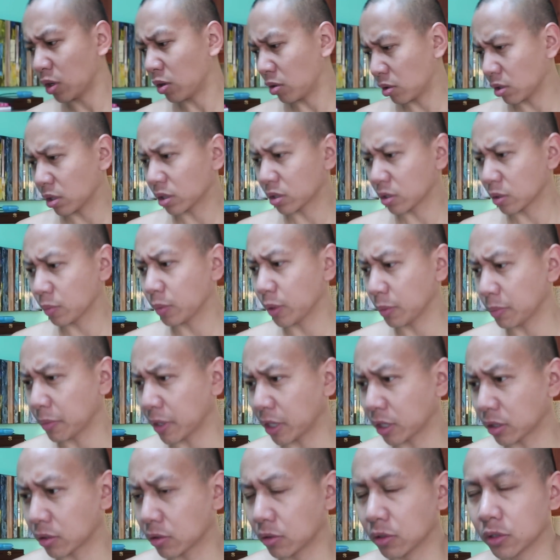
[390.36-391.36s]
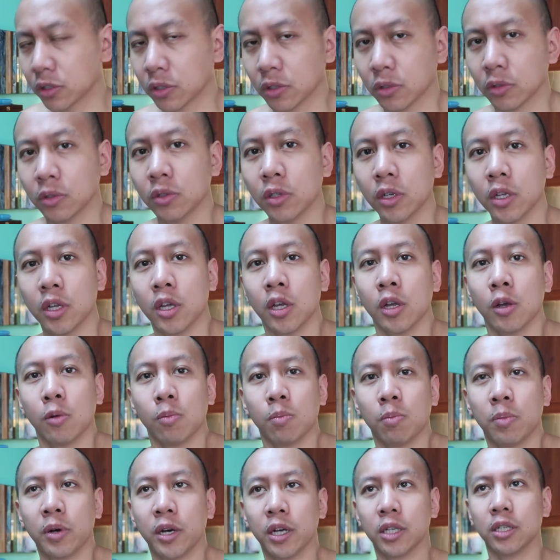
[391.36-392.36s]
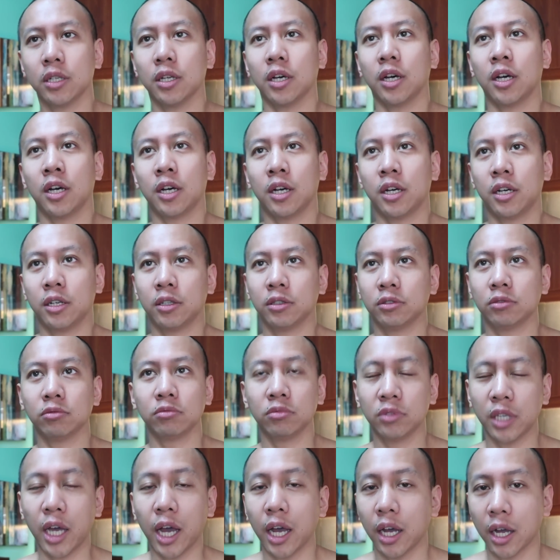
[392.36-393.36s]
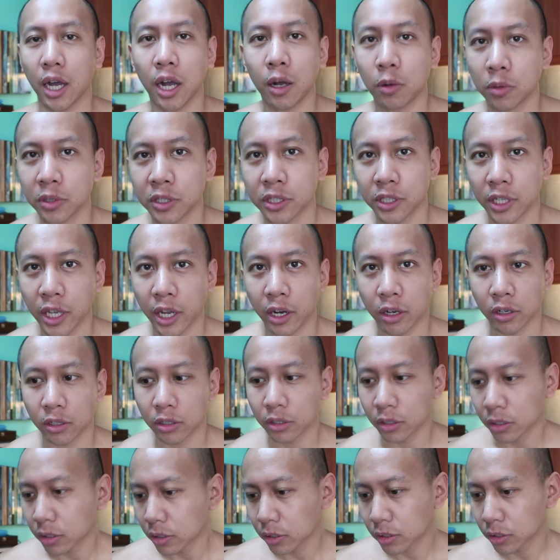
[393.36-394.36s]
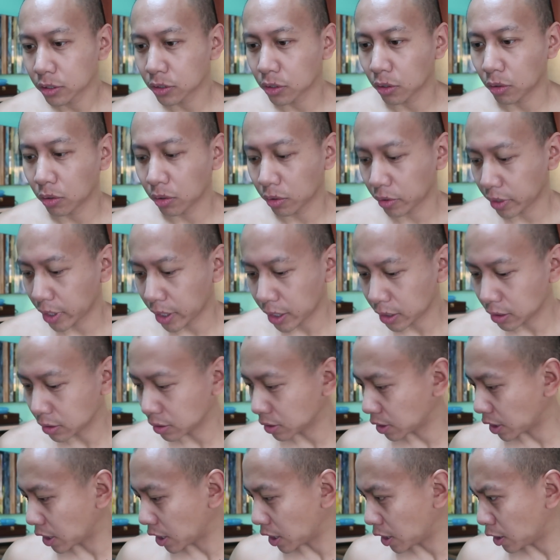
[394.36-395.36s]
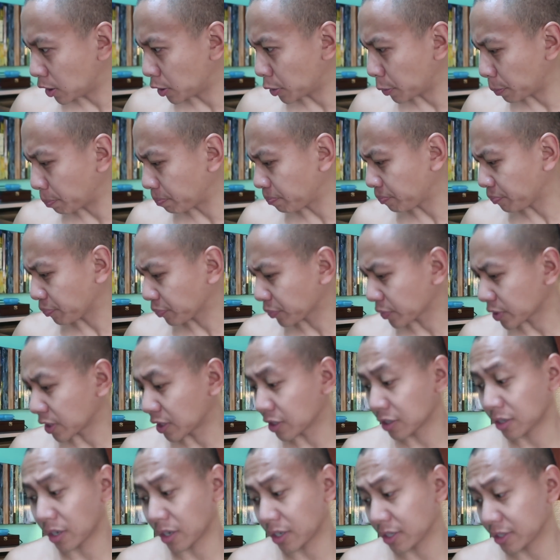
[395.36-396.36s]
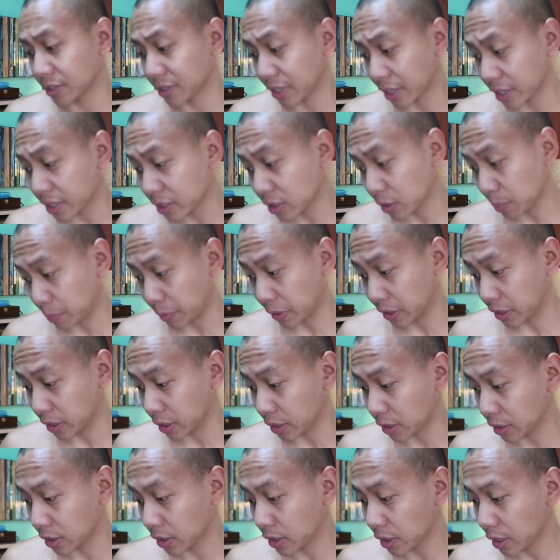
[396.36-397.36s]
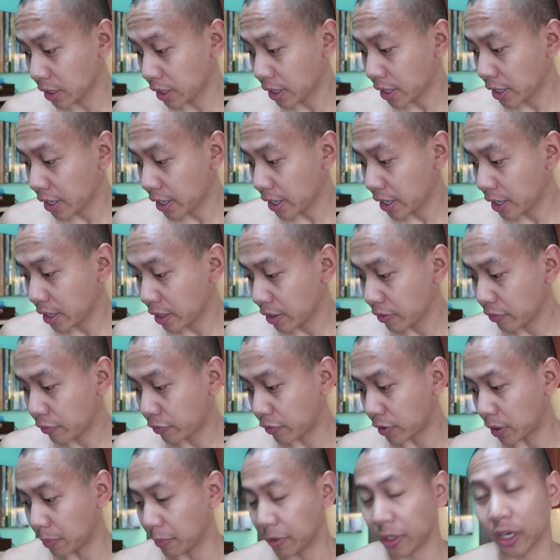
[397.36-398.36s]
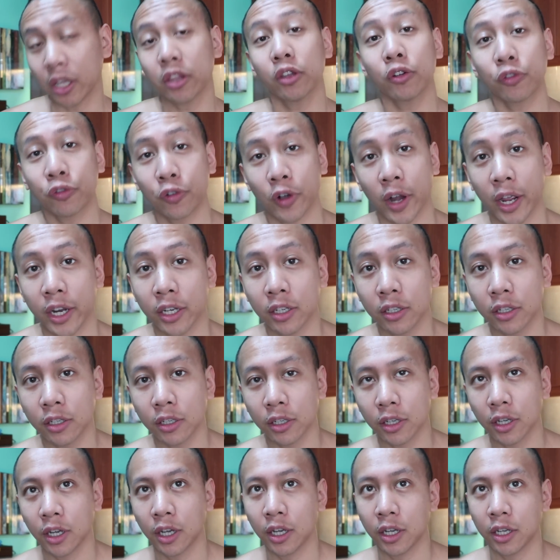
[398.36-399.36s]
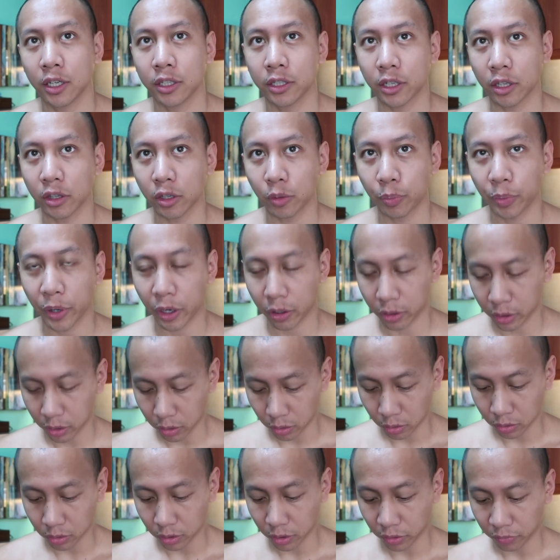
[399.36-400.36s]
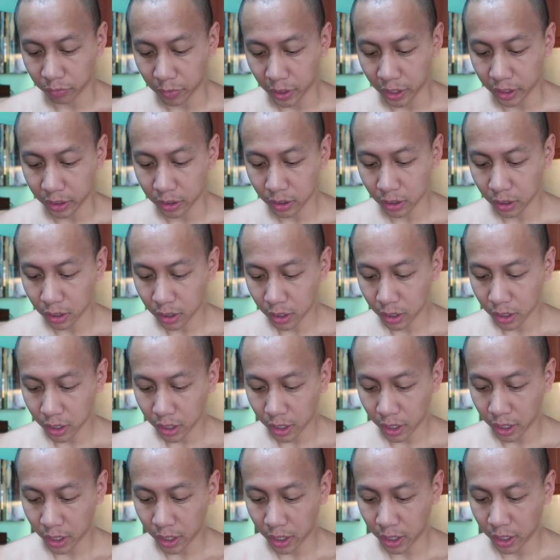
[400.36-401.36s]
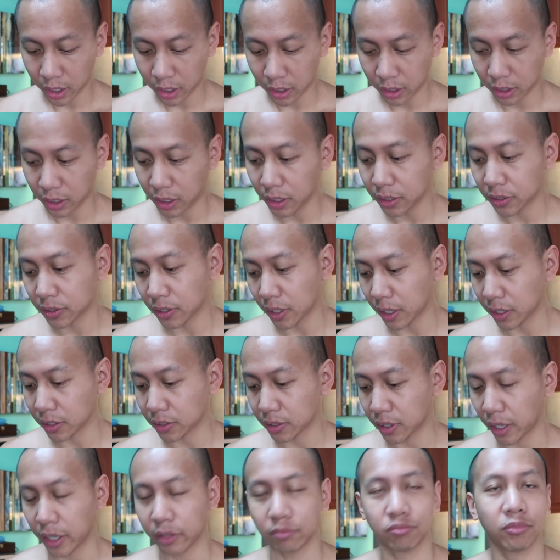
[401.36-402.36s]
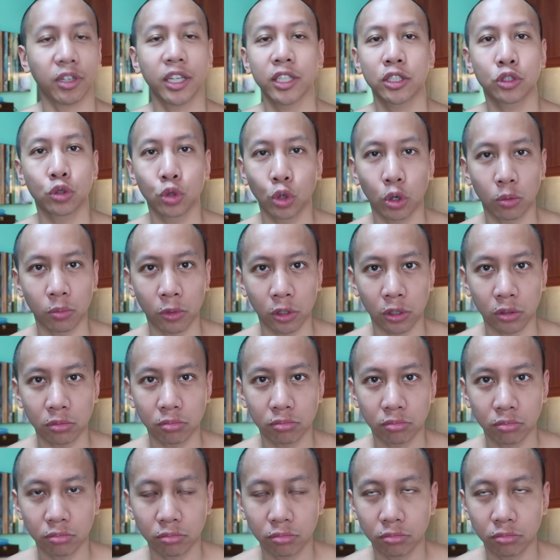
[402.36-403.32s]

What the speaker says: Or it could be medical too. But yeah, I was scared. So then got a second opinion from another friend, another parrot owner of mine, and he says that it's normal.